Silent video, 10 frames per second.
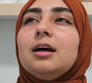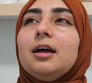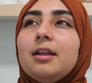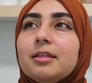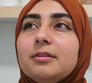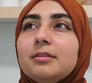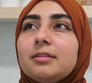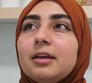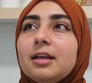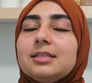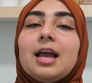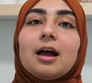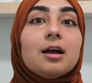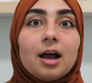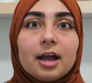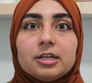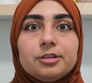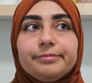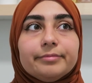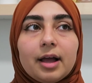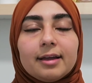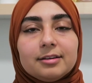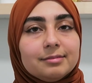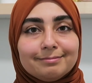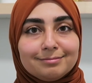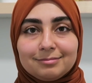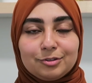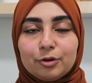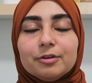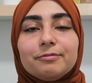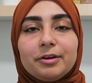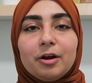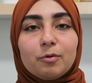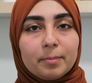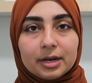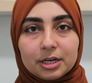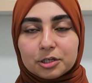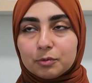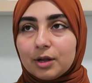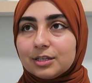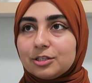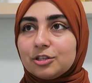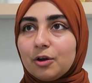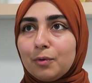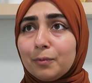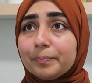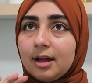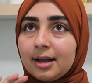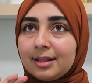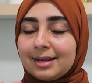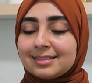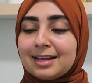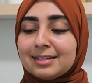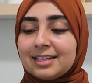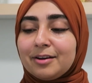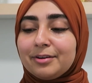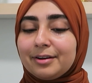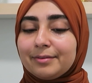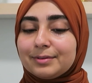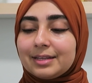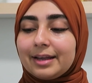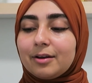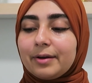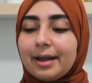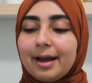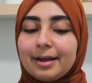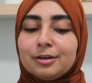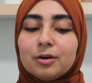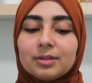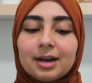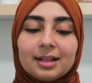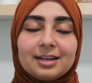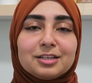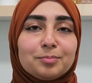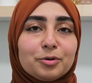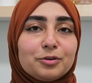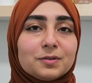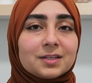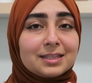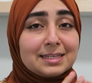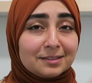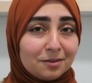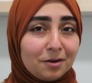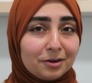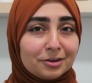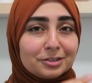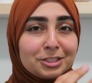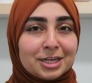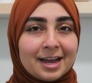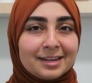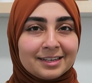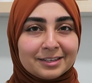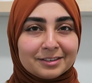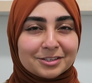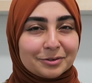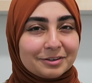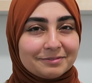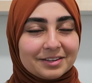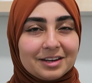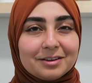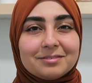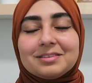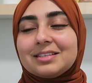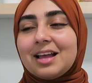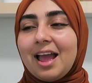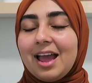Another thing is, yeah, I couldn't figure out what my niche was. So I like sat down and was like, okay, I know that I like to produce like these longer, chattier sort of videos.